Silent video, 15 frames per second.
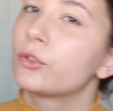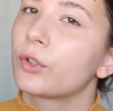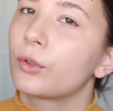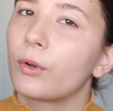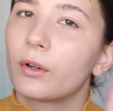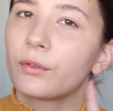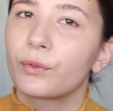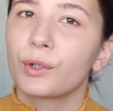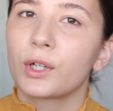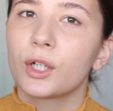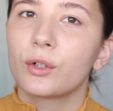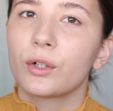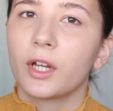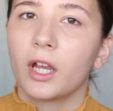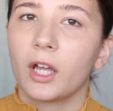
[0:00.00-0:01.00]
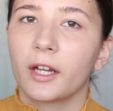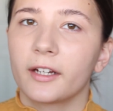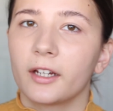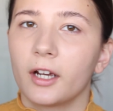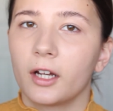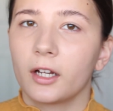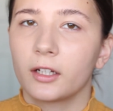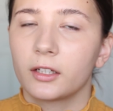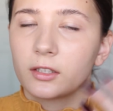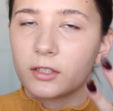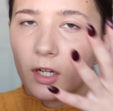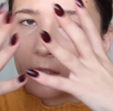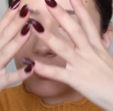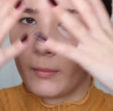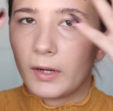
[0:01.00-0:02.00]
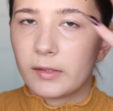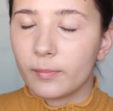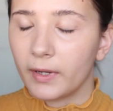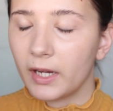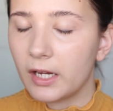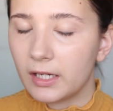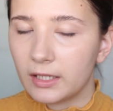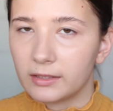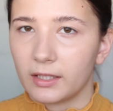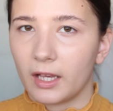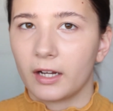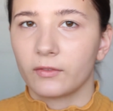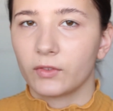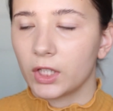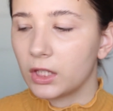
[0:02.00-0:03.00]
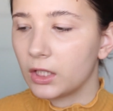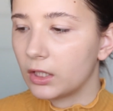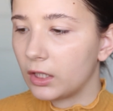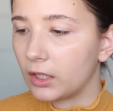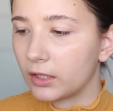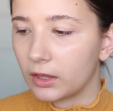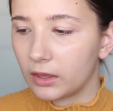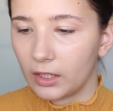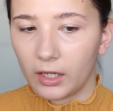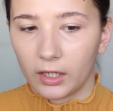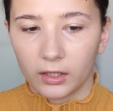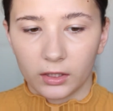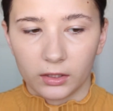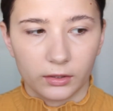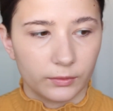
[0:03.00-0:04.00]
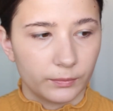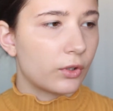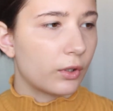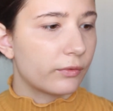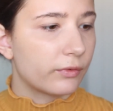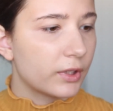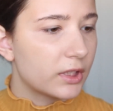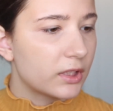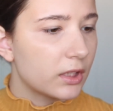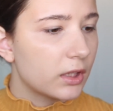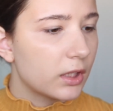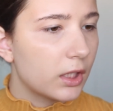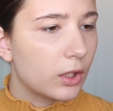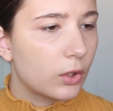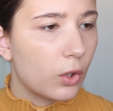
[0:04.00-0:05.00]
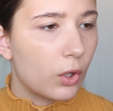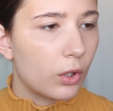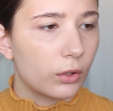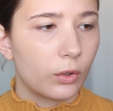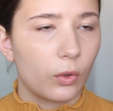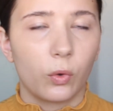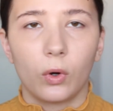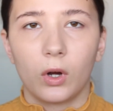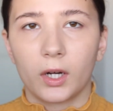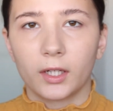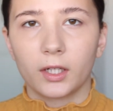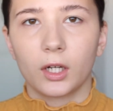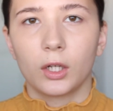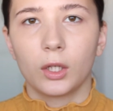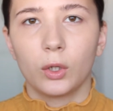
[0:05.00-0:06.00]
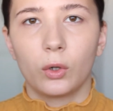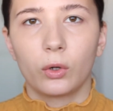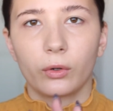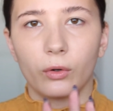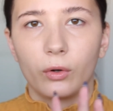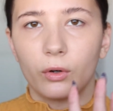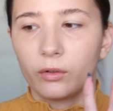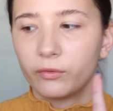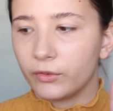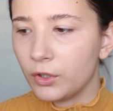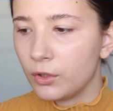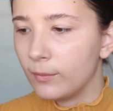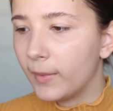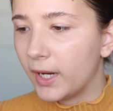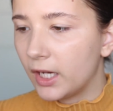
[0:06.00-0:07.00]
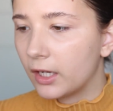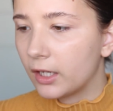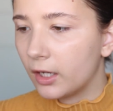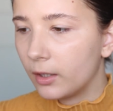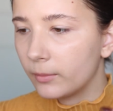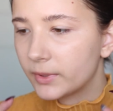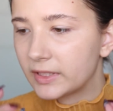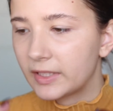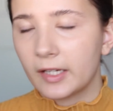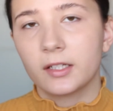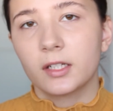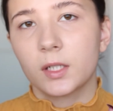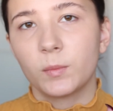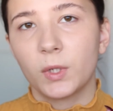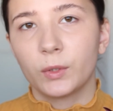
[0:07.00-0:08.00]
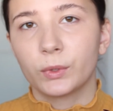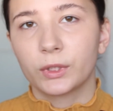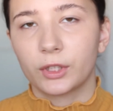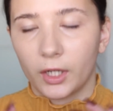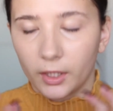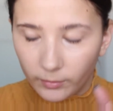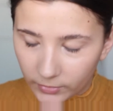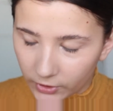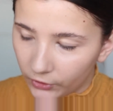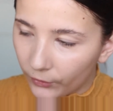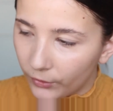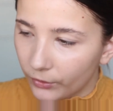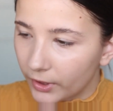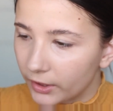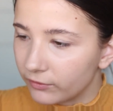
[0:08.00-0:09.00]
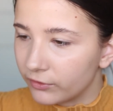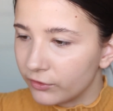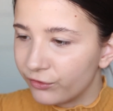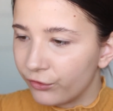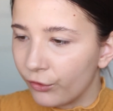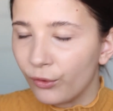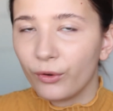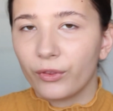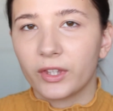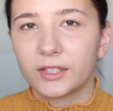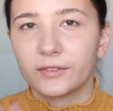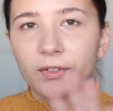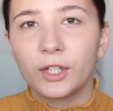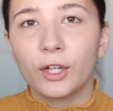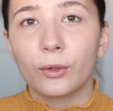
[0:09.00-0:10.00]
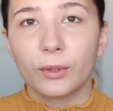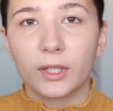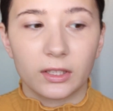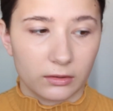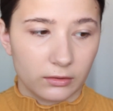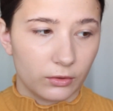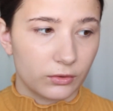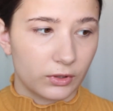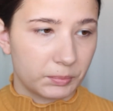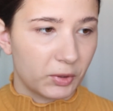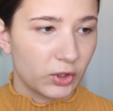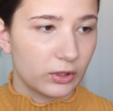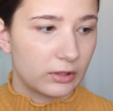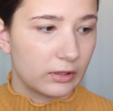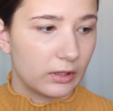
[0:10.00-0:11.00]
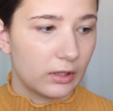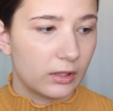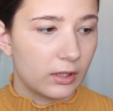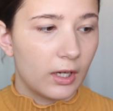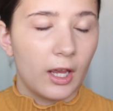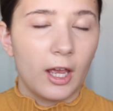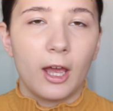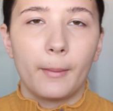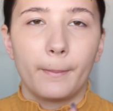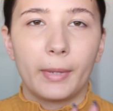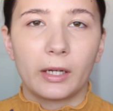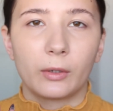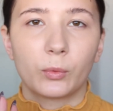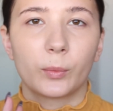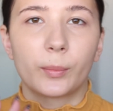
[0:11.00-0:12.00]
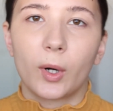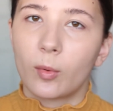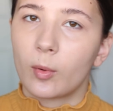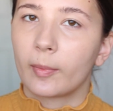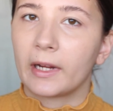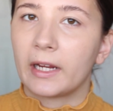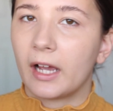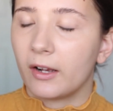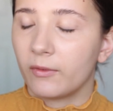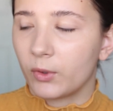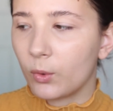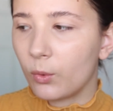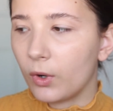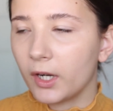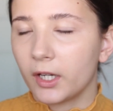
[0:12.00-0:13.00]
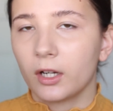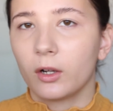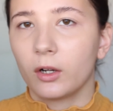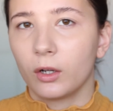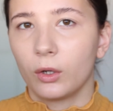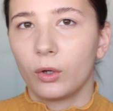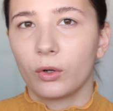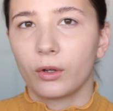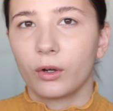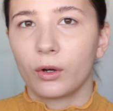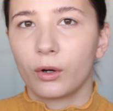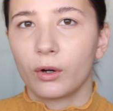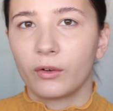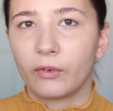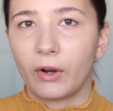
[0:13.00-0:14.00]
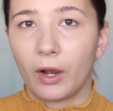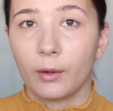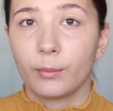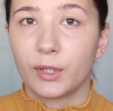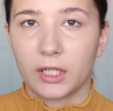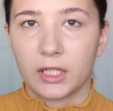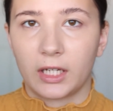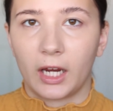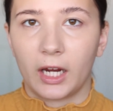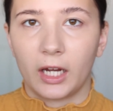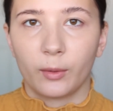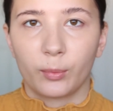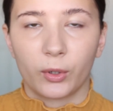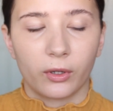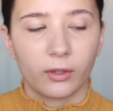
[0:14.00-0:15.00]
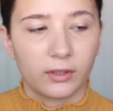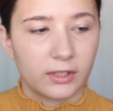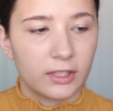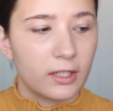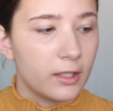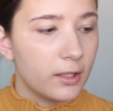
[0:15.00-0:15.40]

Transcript: So I've already gone ahead and done my base and everything like that. So I've recently got quite a lot of new makeup sent to me, which I am so grateful for. This video is not sponsored, but it will probably have quite a lot of Urban Decay products in